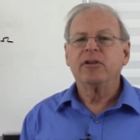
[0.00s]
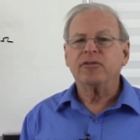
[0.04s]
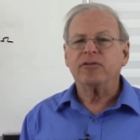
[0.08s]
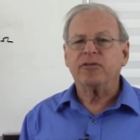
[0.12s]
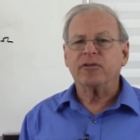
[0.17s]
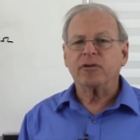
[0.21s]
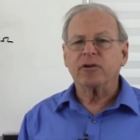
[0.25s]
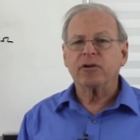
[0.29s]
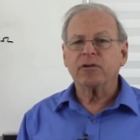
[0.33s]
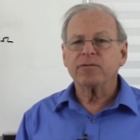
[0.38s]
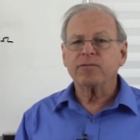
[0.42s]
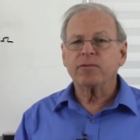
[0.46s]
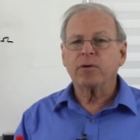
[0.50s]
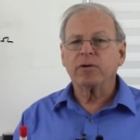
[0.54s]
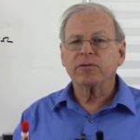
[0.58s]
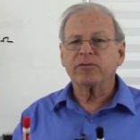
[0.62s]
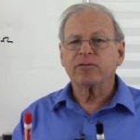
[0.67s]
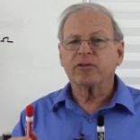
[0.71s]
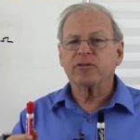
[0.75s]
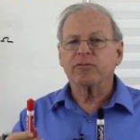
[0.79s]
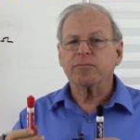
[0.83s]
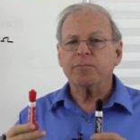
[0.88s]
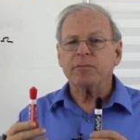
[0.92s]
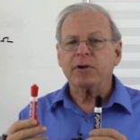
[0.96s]
Zero
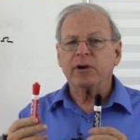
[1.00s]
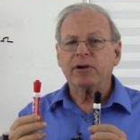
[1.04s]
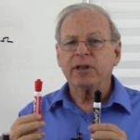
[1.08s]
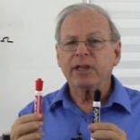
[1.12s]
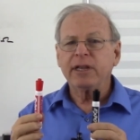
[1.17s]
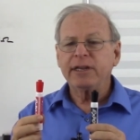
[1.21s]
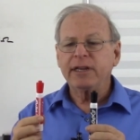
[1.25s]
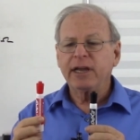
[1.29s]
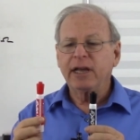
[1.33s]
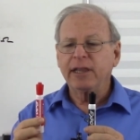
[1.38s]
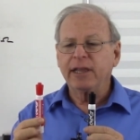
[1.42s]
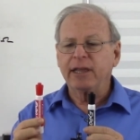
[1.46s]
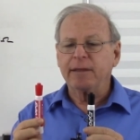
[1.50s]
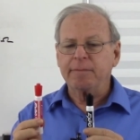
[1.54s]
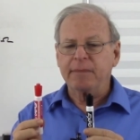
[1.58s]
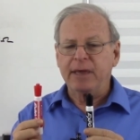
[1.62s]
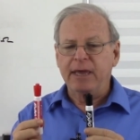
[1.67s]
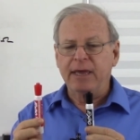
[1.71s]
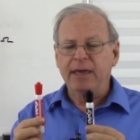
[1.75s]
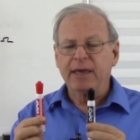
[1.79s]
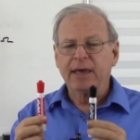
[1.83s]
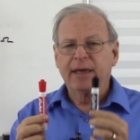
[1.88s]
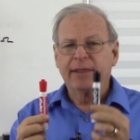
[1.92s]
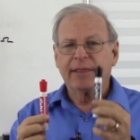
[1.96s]
volts is merely telling
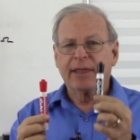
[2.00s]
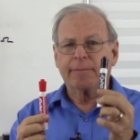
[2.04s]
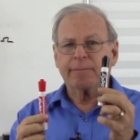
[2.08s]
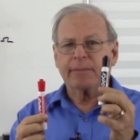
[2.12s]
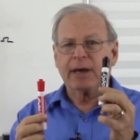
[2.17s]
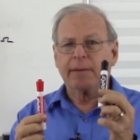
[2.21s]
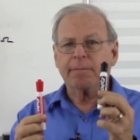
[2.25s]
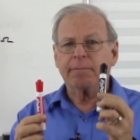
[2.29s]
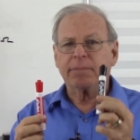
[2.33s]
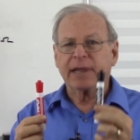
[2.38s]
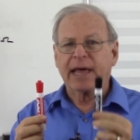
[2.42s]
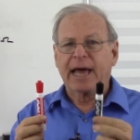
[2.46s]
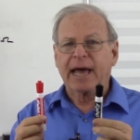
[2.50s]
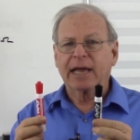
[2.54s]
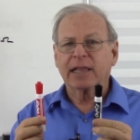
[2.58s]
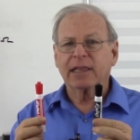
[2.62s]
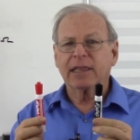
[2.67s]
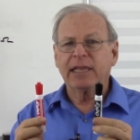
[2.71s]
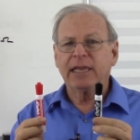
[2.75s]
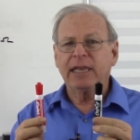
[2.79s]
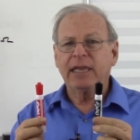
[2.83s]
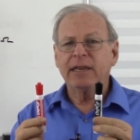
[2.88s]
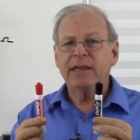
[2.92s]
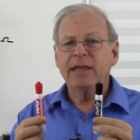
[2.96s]
me that my
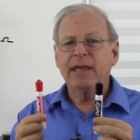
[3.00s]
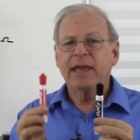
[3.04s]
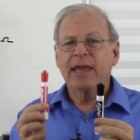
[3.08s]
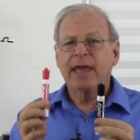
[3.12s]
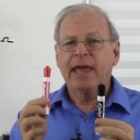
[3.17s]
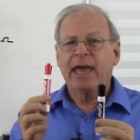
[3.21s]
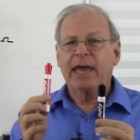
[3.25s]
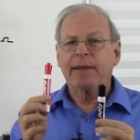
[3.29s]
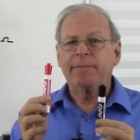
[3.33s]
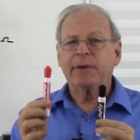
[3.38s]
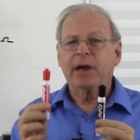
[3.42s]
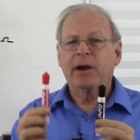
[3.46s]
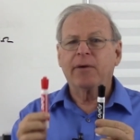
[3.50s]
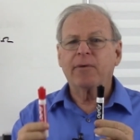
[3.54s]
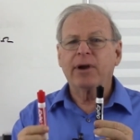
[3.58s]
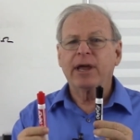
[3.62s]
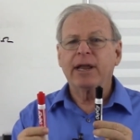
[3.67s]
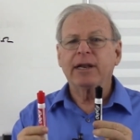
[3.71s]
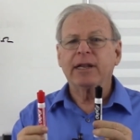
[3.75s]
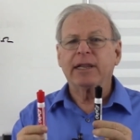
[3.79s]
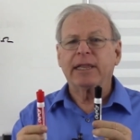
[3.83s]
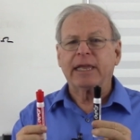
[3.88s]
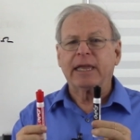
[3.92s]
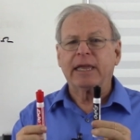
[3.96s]
black lead and my
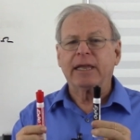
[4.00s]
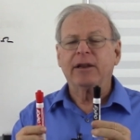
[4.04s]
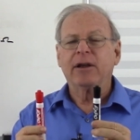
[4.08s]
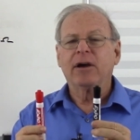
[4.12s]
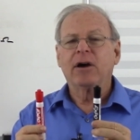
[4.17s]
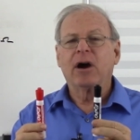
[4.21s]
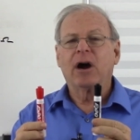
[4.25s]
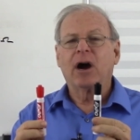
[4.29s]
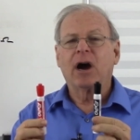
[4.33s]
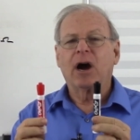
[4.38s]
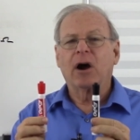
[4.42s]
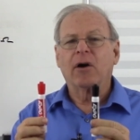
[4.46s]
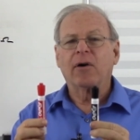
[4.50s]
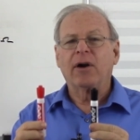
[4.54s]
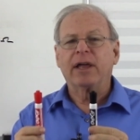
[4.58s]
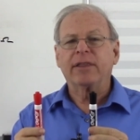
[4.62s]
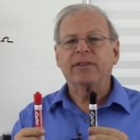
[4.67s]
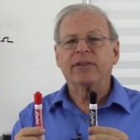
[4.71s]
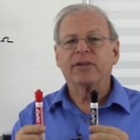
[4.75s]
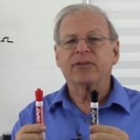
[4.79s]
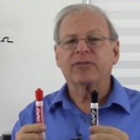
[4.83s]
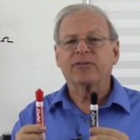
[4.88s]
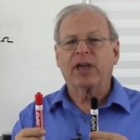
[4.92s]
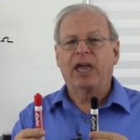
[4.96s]
red lead are
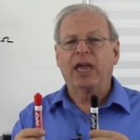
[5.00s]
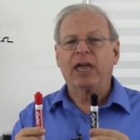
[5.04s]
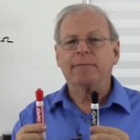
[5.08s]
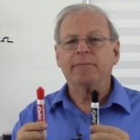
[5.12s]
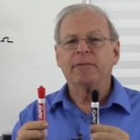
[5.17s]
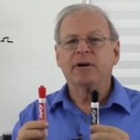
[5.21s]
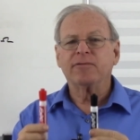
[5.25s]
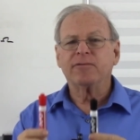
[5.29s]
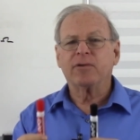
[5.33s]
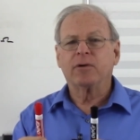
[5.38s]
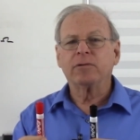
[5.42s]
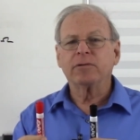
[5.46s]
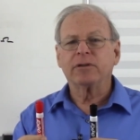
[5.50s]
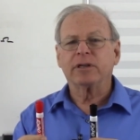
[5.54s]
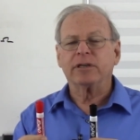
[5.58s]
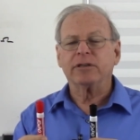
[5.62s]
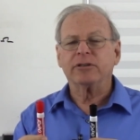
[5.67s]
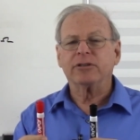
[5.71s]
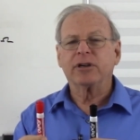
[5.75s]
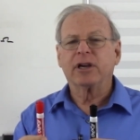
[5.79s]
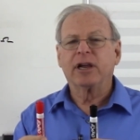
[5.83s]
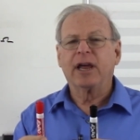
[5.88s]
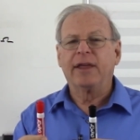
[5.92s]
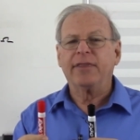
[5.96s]
at the same
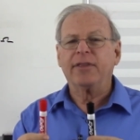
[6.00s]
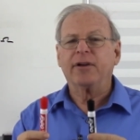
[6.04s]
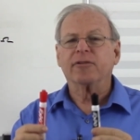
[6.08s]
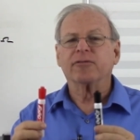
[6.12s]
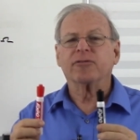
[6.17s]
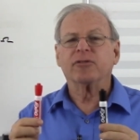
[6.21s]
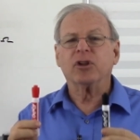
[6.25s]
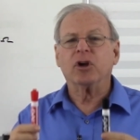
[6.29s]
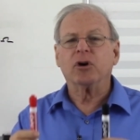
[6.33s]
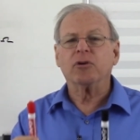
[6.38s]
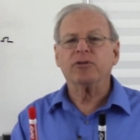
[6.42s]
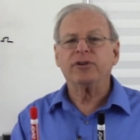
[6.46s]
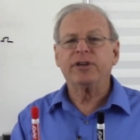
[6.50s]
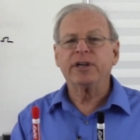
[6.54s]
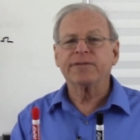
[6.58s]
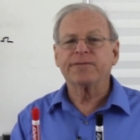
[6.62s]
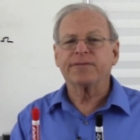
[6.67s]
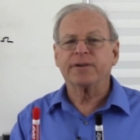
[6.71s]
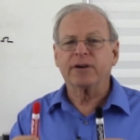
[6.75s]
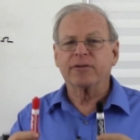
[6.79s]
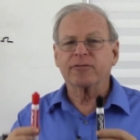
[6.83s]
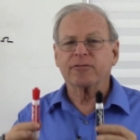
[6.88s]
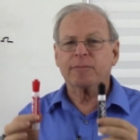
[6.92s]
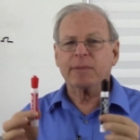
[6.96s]
voltage, and there's no
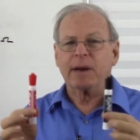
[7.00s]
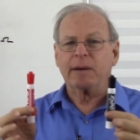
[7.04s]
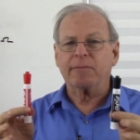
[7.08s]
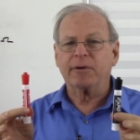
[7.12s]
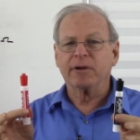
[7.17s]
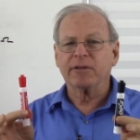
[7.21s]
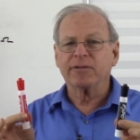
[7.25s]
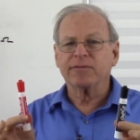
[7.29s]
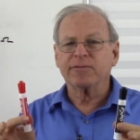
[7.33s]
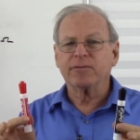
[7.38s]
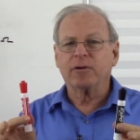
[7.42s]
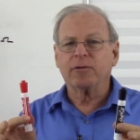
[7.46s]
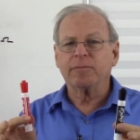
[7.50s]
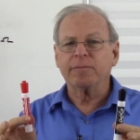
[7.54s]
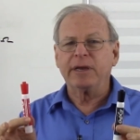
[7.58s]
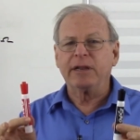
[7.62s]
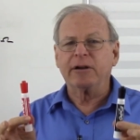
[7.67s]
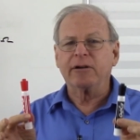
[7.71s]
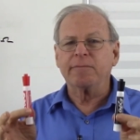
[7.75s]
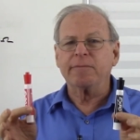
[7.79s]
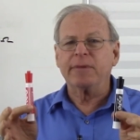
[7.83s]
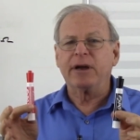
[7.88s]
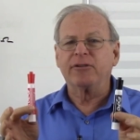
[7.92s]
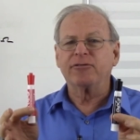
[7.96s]
difference. Remember, the
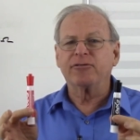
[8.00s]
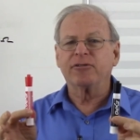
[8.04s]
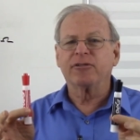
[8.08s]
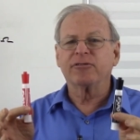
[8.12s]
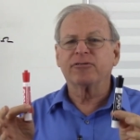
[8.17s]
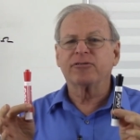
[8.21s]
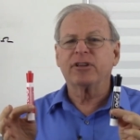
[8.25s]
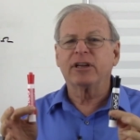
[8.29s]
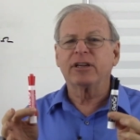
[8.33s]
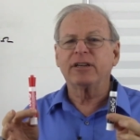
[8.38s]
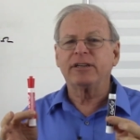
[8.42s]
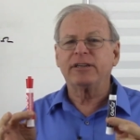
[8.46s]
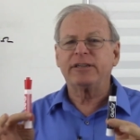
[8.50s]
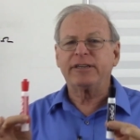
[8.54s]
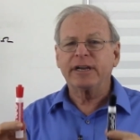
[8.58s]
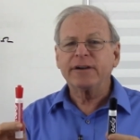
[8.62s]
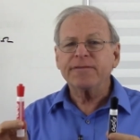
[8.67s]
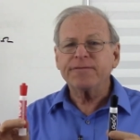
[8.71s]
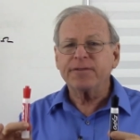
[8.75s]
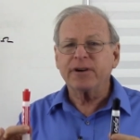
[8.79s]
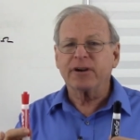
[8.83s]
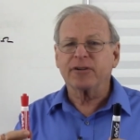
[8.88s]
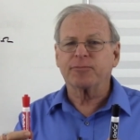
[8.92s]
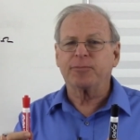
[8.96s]
voltmeter measures the
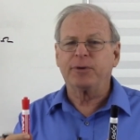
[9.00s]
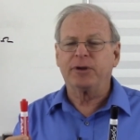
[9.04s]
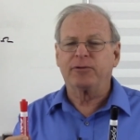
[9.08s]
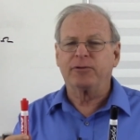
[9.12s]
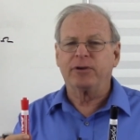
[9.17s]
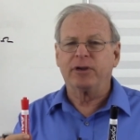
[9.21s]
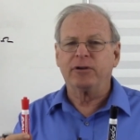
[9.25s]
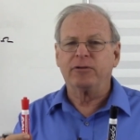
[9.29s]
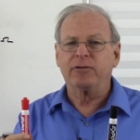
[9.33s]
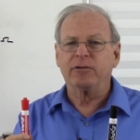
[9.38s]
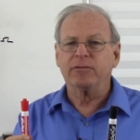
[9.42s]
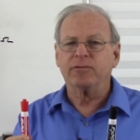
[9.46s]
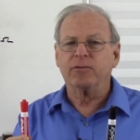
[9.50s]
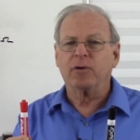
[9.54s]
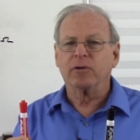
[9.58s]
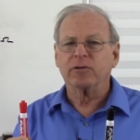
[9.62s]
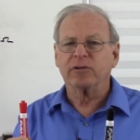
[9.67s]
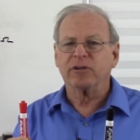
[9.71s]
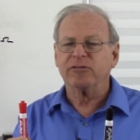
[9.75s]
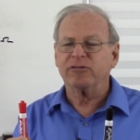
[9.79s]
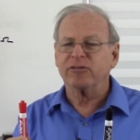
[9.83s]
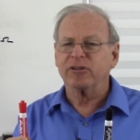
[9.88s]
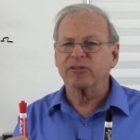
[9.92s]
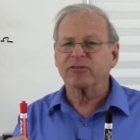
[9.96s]
difference between two
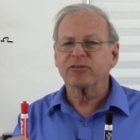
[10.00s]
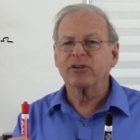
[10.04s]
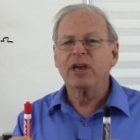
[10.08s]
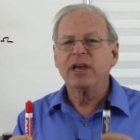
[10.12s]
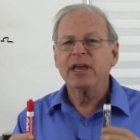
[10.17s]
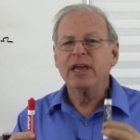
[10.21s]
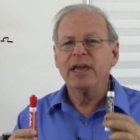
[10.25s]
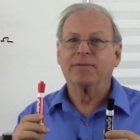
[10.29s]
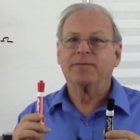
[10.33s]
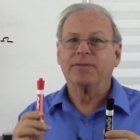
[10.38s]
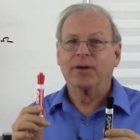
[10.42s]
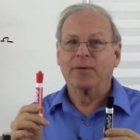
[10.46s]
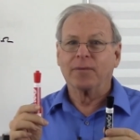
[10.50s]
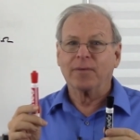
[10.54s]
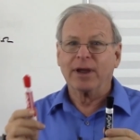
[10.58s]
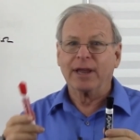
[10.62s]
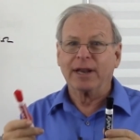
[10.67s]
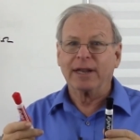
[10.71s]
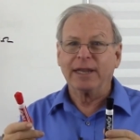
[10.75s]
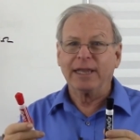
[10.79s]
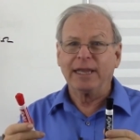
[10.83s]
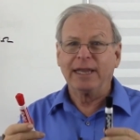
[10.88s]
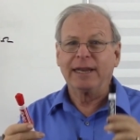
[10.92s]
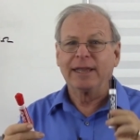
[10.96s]
voltages. If the
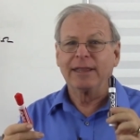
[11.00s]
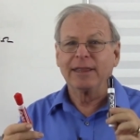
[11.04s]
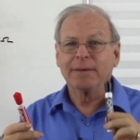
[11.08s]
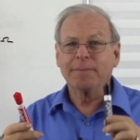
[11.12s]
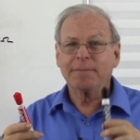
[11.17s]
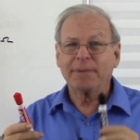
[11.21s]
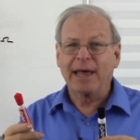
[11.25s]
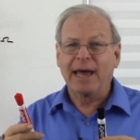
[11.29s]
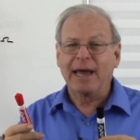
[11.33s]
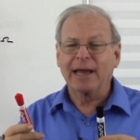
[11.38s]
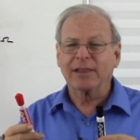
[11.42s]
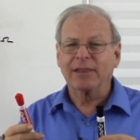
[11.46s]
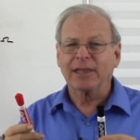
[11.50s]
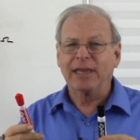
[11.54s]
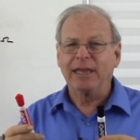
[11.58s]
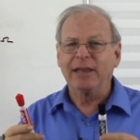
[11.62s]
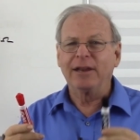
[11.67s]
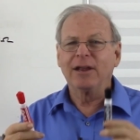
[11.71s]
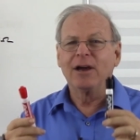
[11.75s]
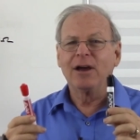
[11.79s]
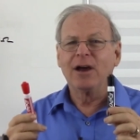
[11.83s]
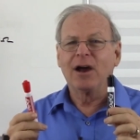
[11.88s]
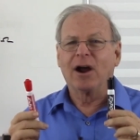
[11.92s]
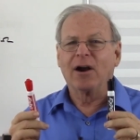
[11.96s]
red lead and the black
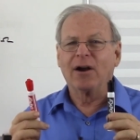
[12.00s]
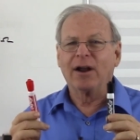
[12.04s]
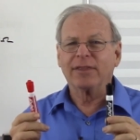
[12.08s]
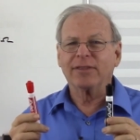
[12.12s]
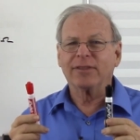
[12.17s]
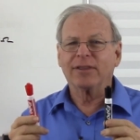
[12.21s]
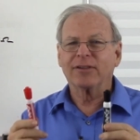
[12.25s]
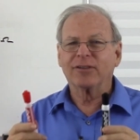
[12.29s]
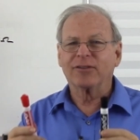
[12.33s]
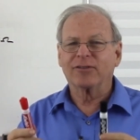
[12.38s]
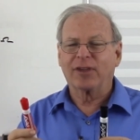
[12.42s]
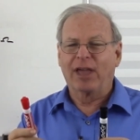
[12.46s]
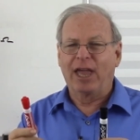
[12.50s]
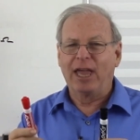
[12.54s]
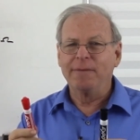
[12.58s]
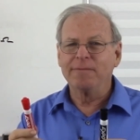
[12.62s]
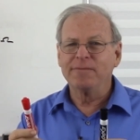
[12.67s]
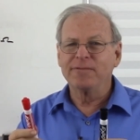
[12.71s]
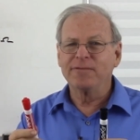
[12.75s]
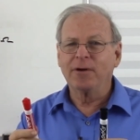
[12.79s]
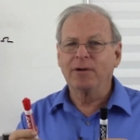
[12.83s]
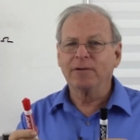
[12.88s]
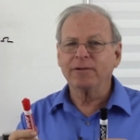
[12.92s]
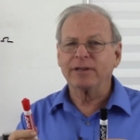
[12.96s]
lead are at the
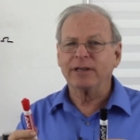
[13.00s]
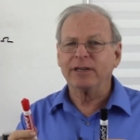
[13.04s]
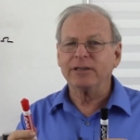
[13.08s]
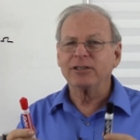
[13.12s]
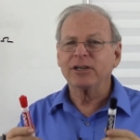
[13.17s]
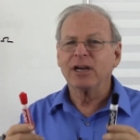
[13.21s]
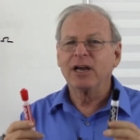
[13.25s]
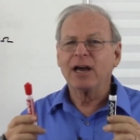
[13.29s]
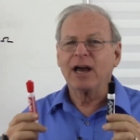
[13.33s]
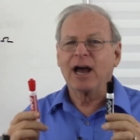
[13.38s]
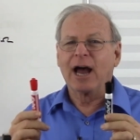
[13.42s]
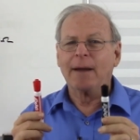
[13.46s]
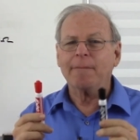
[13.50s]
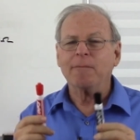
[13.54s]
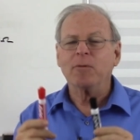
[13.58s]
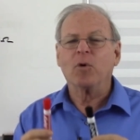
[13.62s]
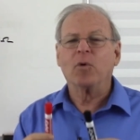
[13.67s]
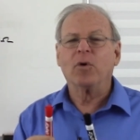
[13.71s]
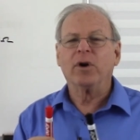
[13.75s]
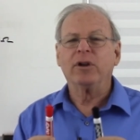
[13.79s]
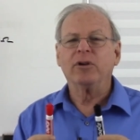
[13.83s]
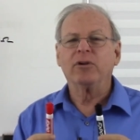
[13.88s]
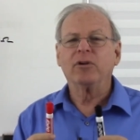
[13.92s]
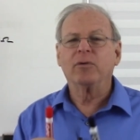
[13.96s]
same voltage, I'm
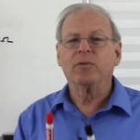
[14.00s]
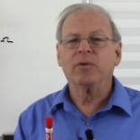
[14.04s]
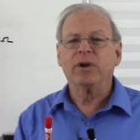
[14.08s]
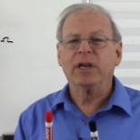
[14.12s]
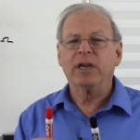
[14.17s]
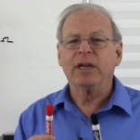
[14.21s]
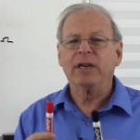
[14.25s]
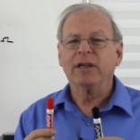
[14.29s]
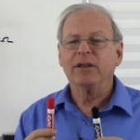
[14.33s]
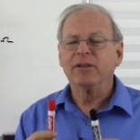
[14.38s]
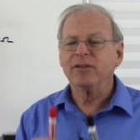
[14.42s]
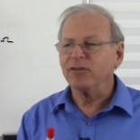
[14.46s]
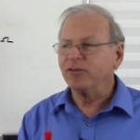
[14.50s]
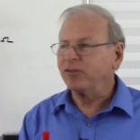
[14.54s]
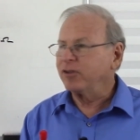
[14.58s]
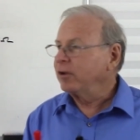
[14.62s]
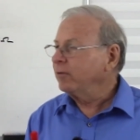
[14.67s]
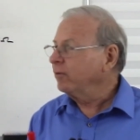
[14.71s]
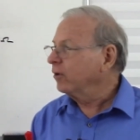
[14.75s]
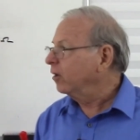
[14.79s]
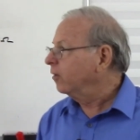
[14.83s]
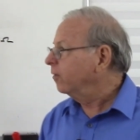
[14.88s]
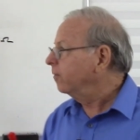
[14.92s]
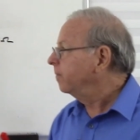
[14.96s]
going to read
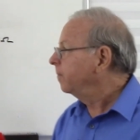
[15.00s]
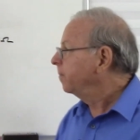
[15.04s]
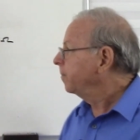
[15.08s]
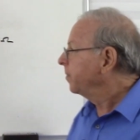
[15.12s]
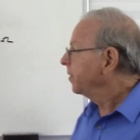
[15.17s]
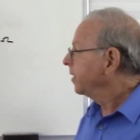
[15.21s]
zero.